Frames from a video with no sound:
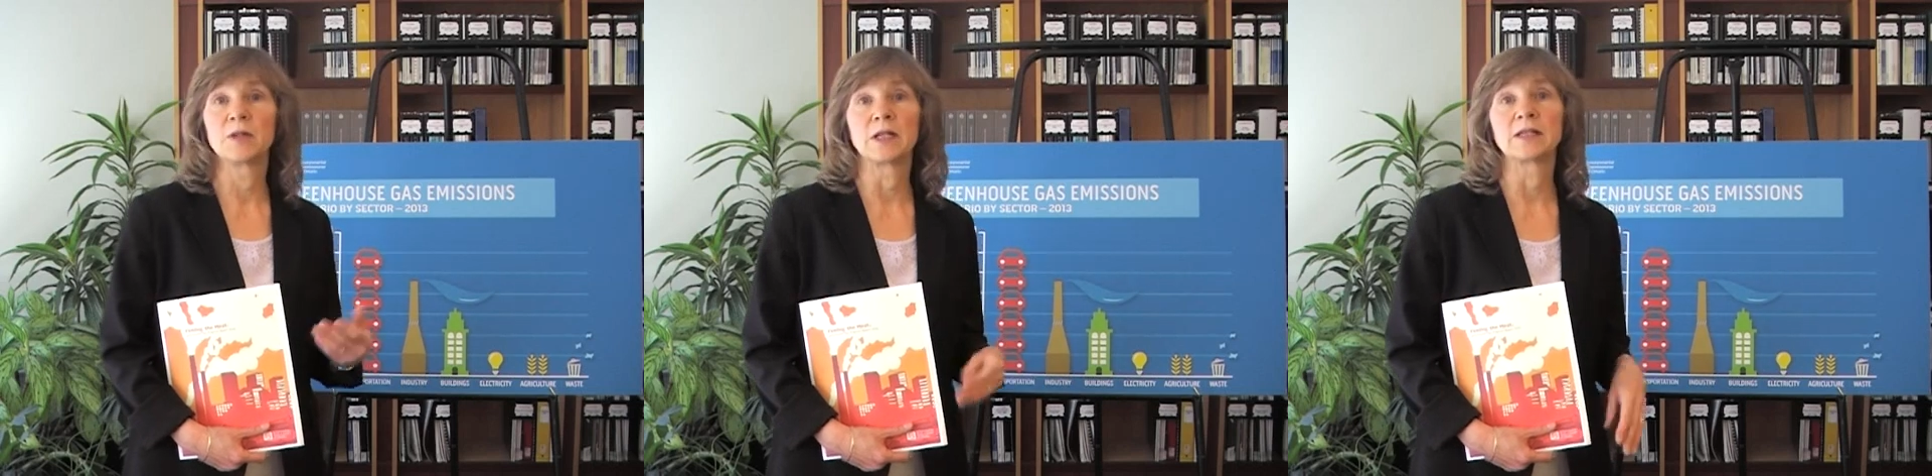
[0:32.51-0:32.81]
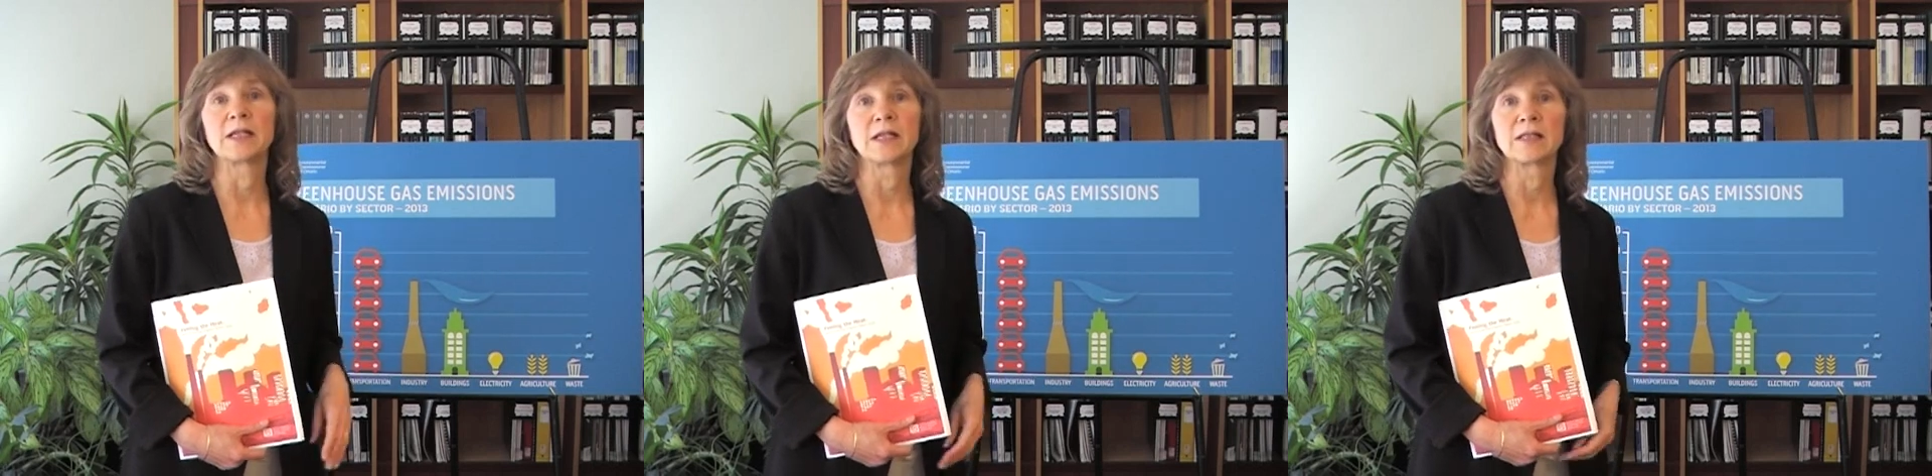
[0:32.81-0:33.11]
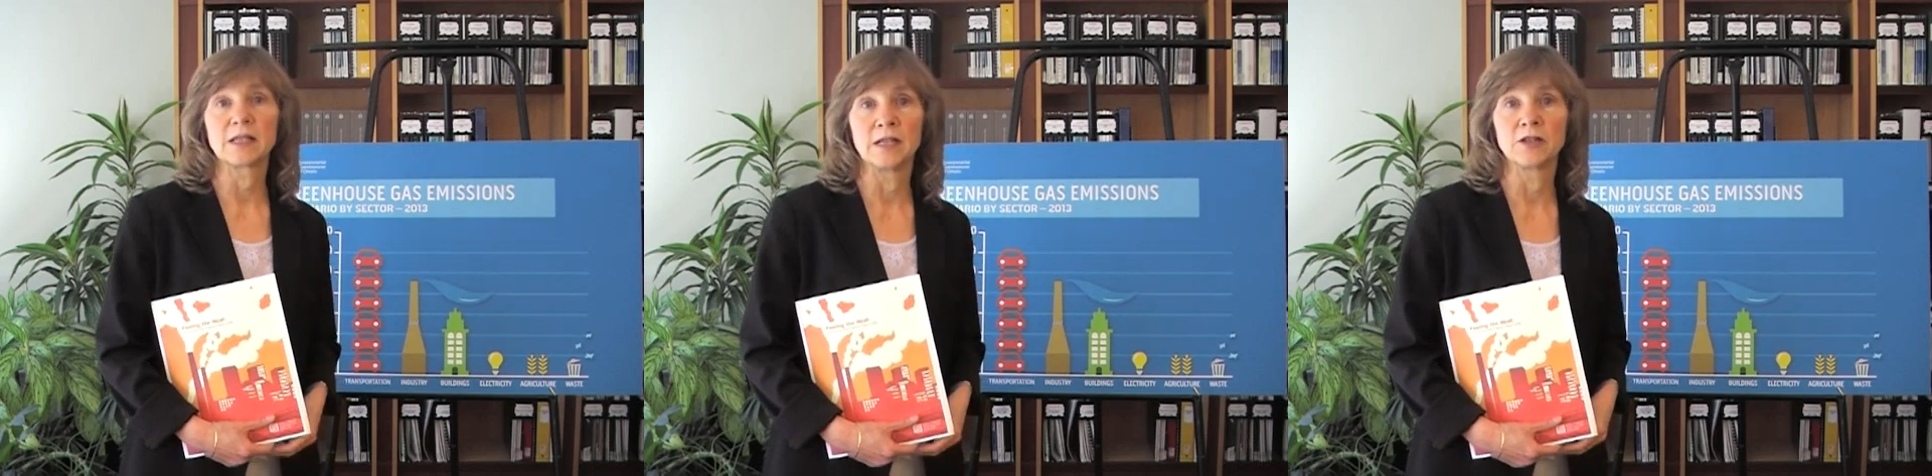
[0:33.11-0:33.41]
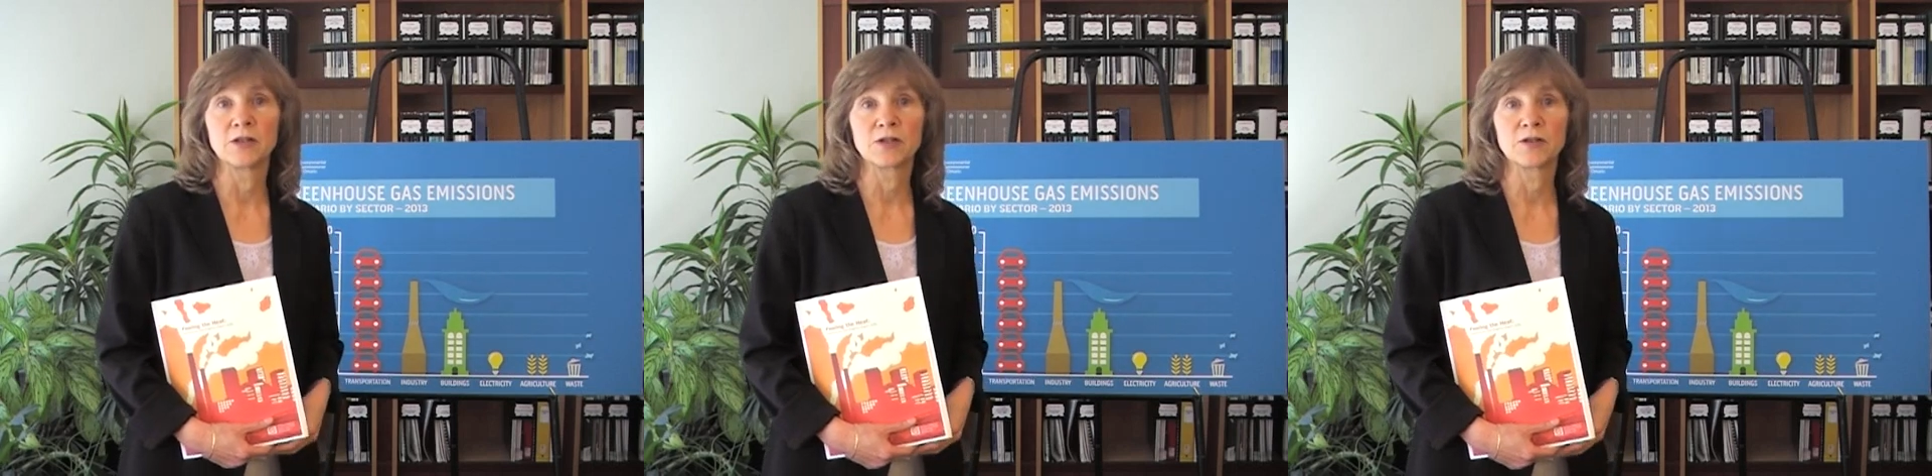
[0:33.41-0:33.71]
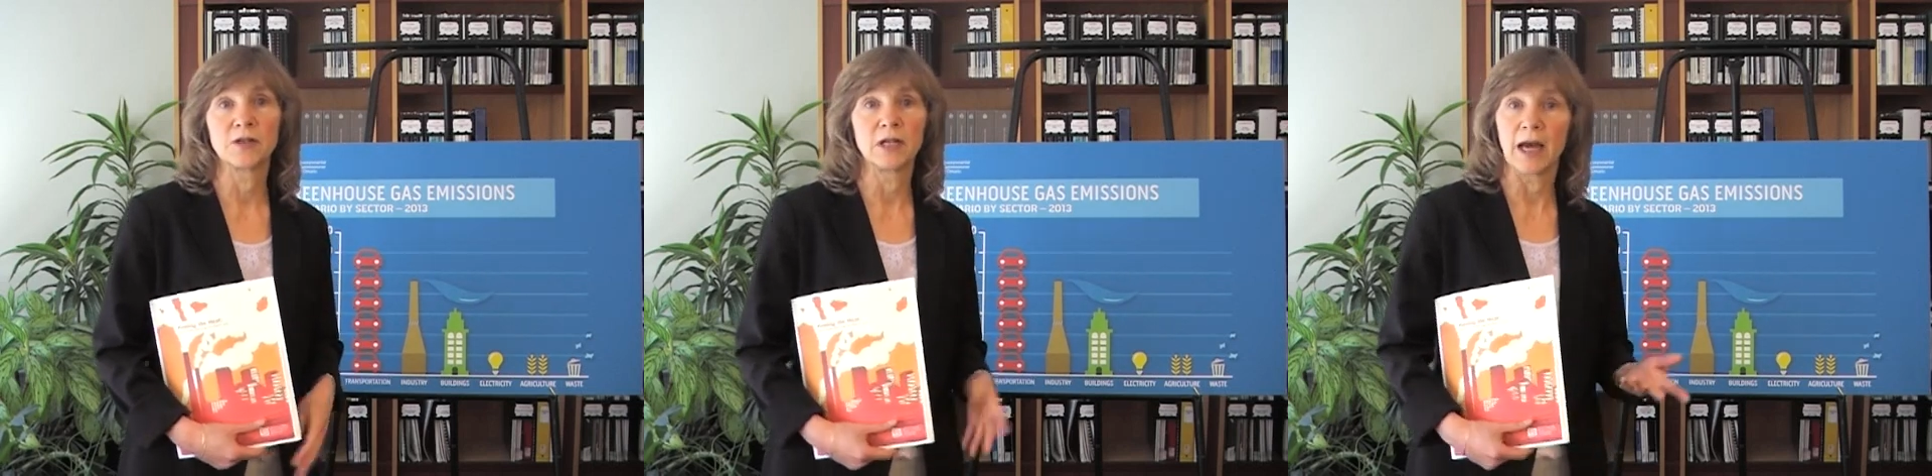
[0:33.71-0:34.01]
buildings,
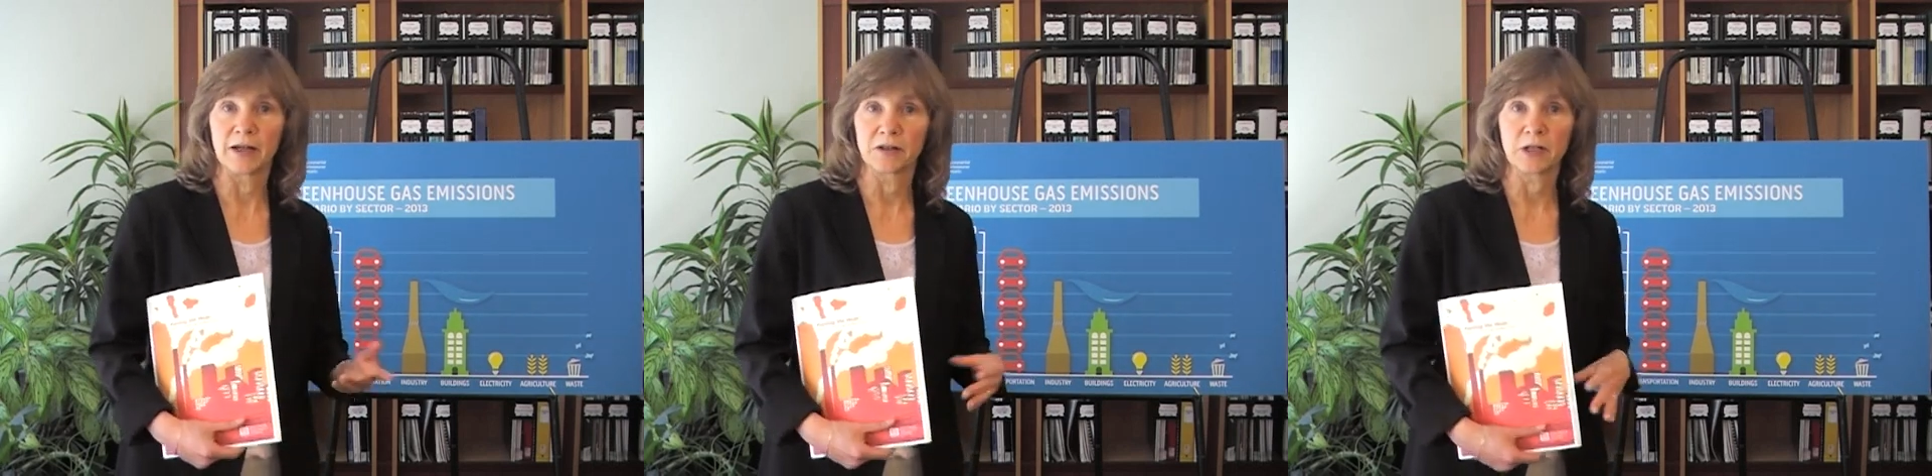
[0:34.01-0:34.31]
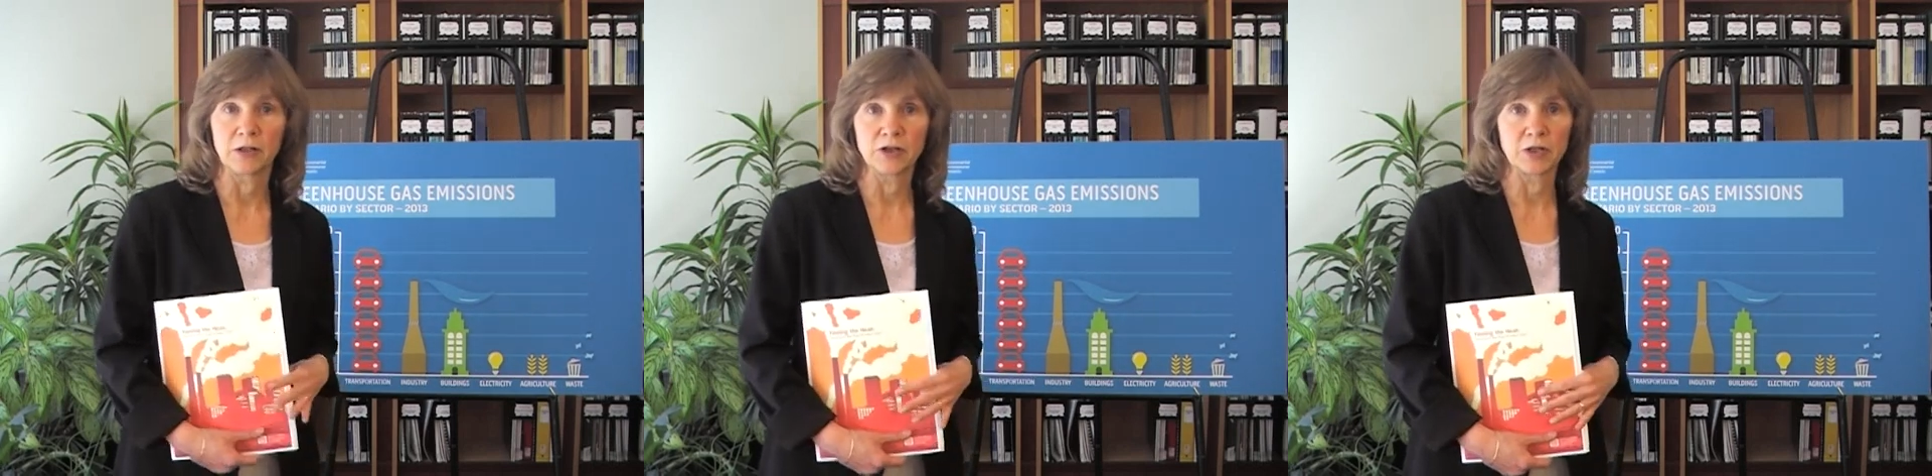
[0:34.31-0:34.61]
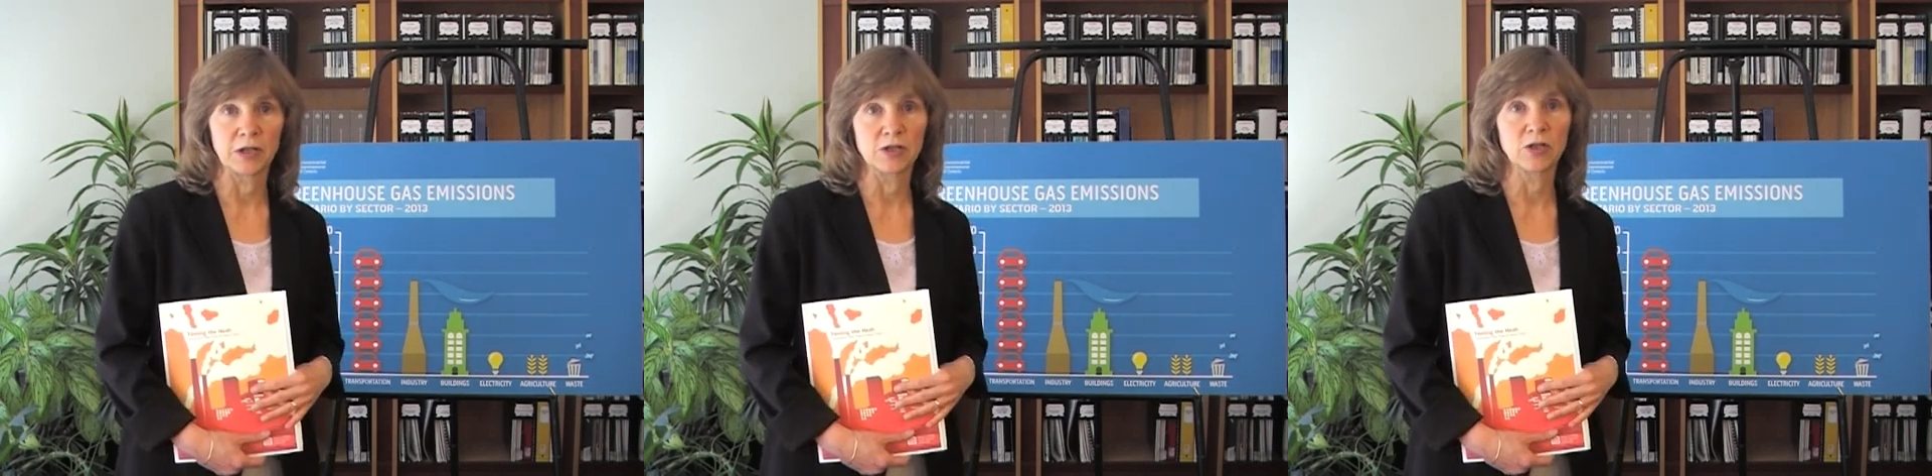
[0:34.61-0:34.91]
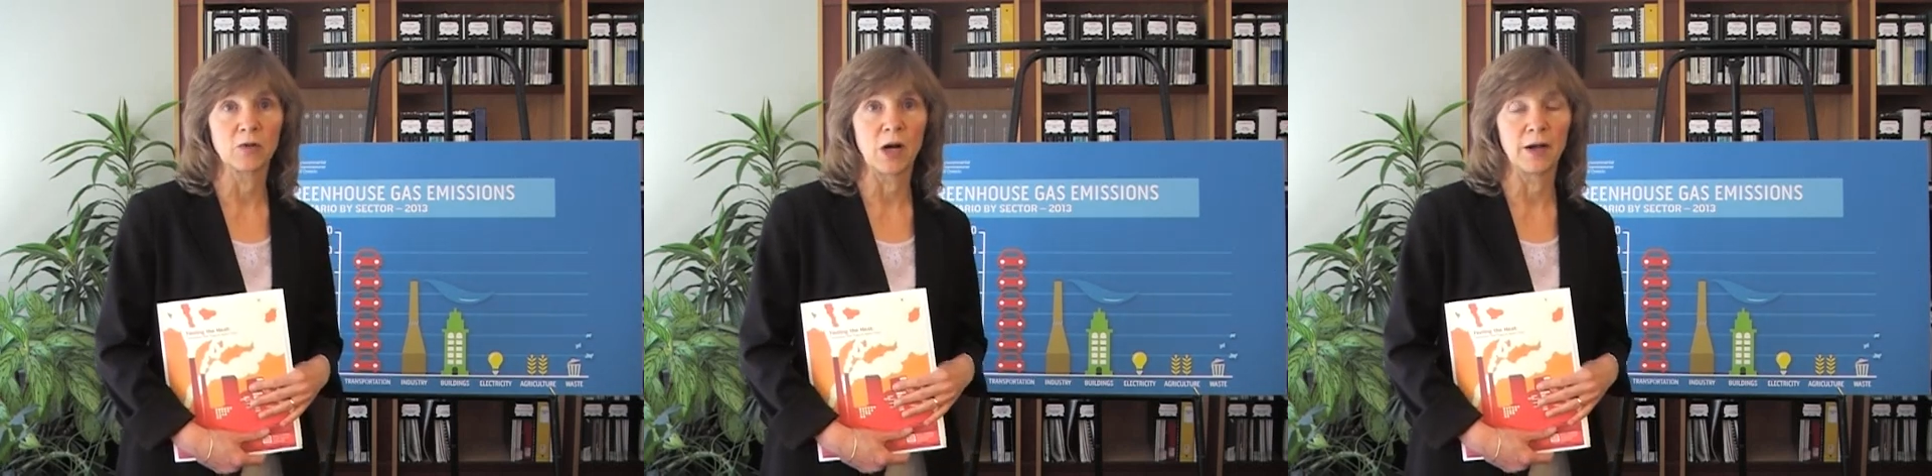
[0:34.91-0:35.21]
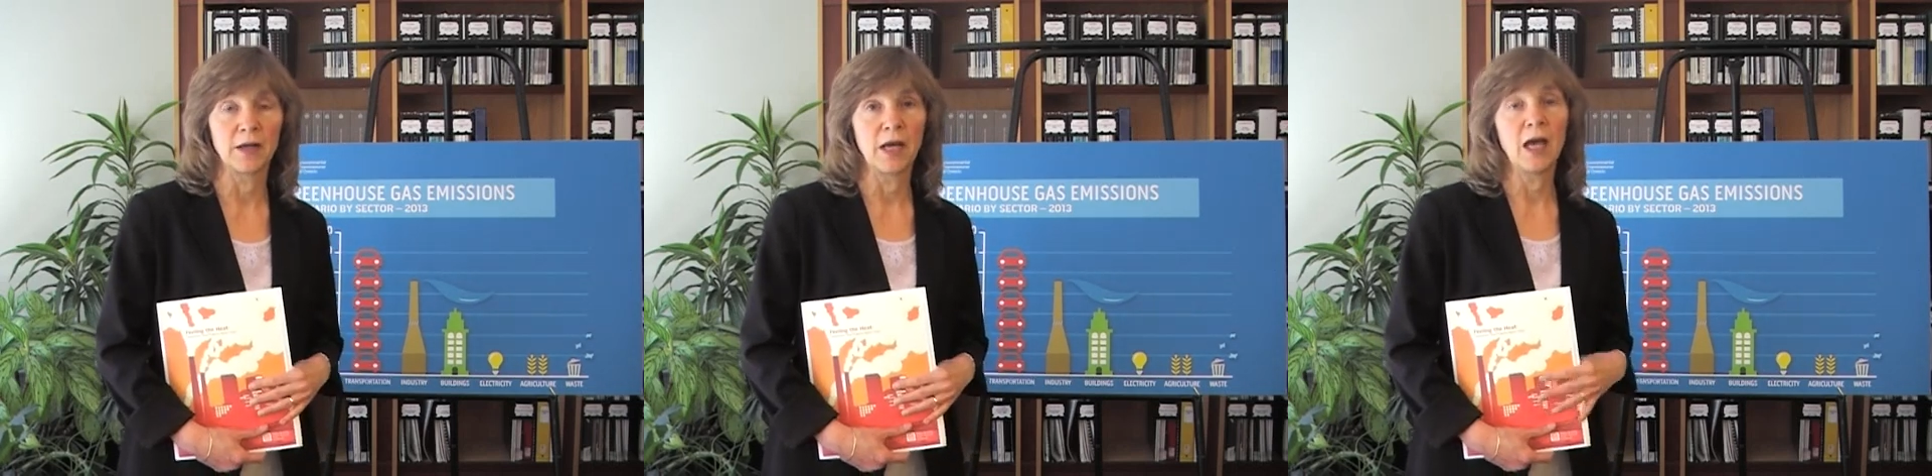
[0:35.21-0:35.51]
industry, agriculture, and so on.